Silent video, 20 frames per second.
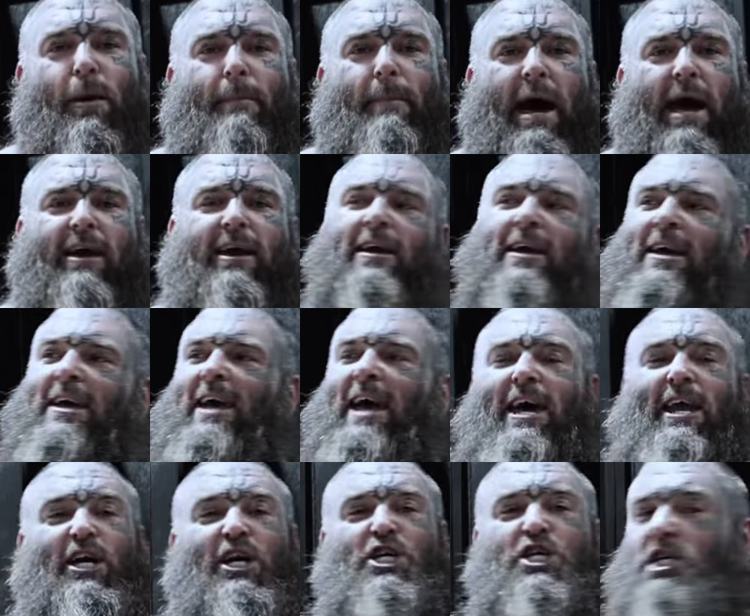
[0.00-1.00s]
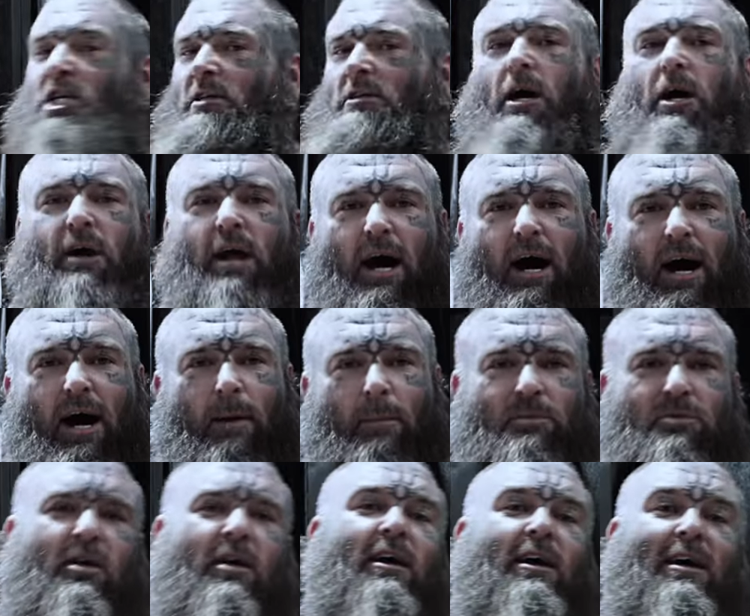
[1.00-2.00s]
of back and a shitload of
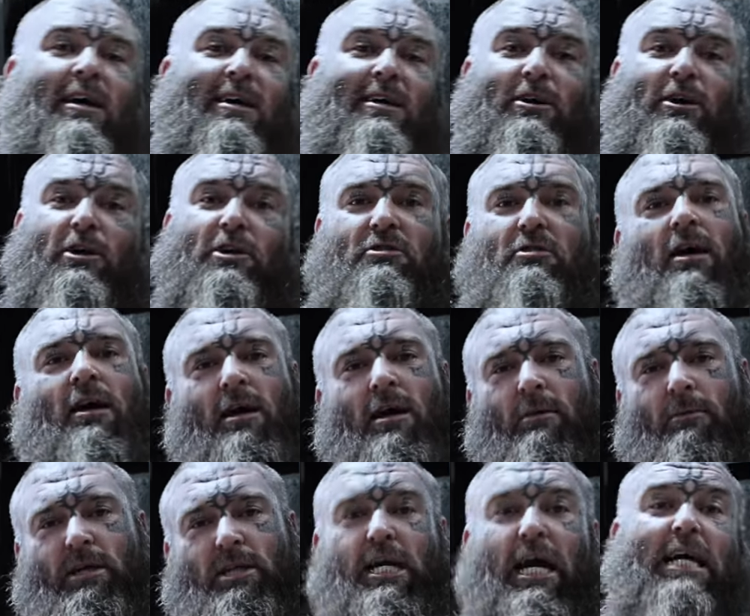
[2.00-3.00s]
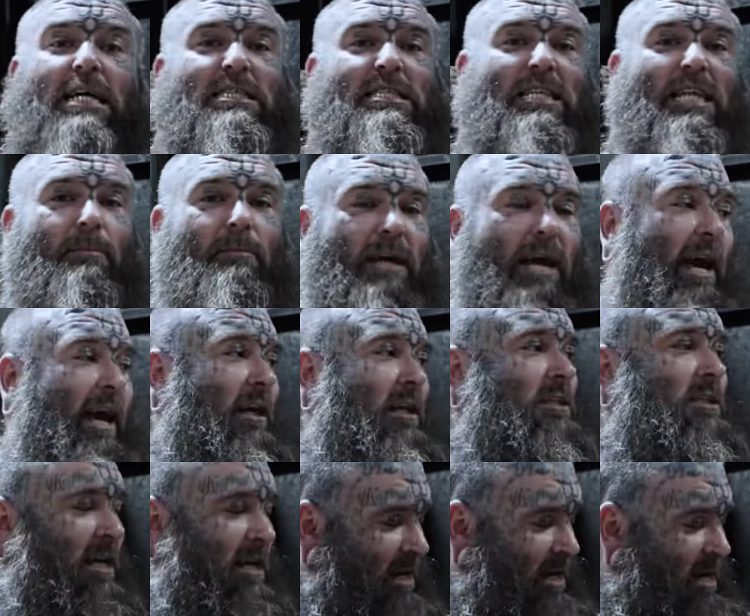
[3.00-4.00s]
arms, because we're chasing them
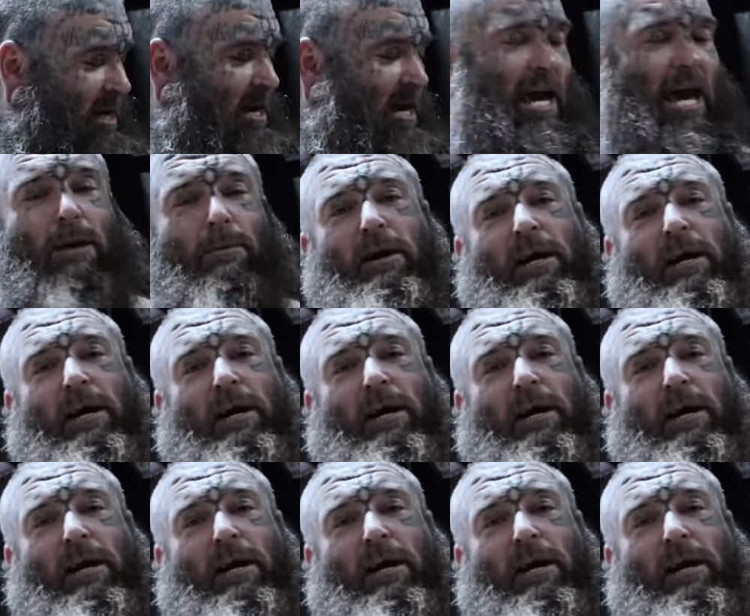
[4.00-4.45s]
gains and